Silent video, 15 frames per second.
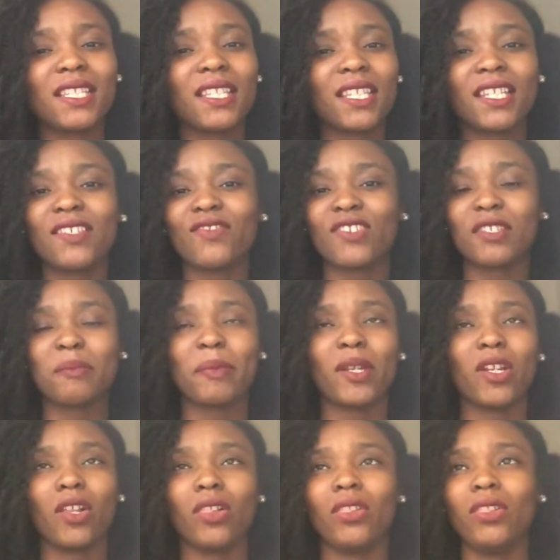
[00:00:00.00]
There's just been
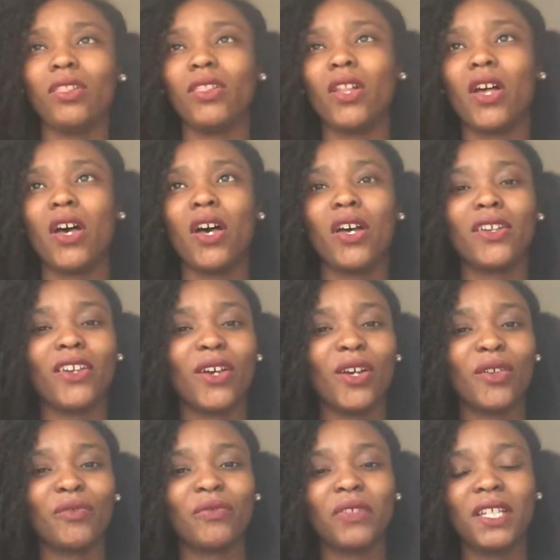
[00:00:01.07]
a lot
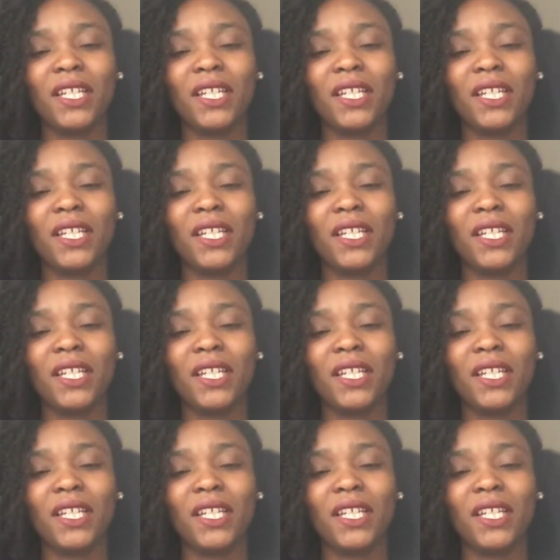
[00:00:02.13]
of